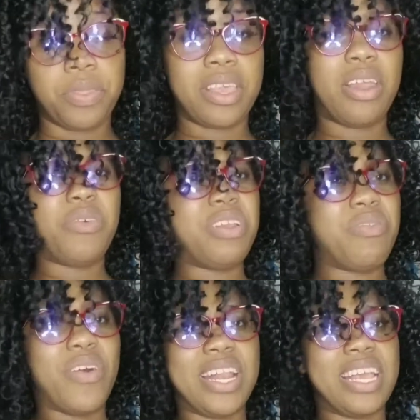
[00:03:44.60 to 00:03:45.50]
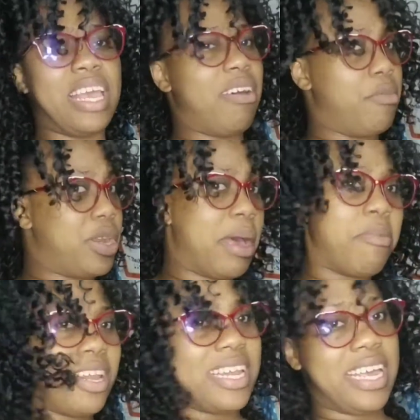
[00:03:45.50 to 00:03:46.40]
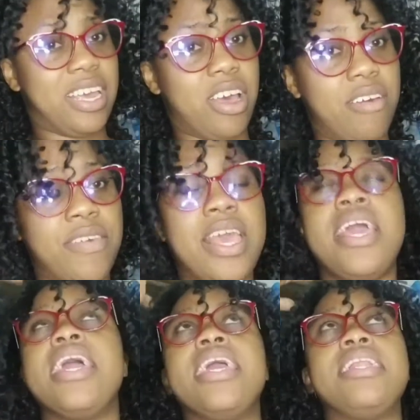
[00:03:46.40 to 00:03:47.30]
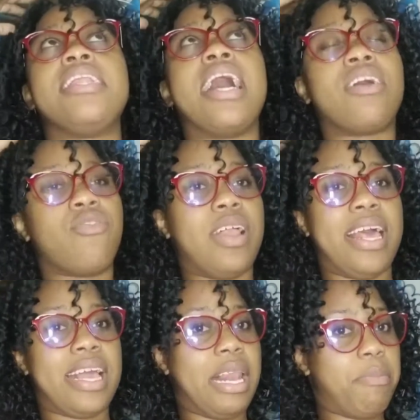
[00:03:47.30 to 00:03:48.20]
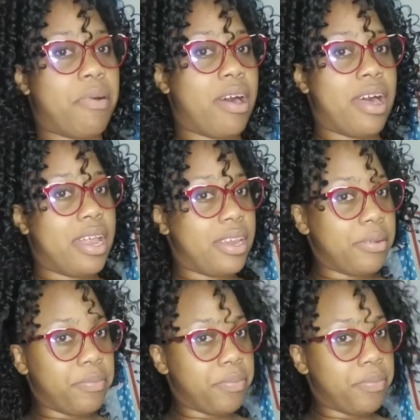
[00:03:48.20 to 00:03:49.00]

I don't even want to take it off, but I'm going to take it off. It's actually a clip on.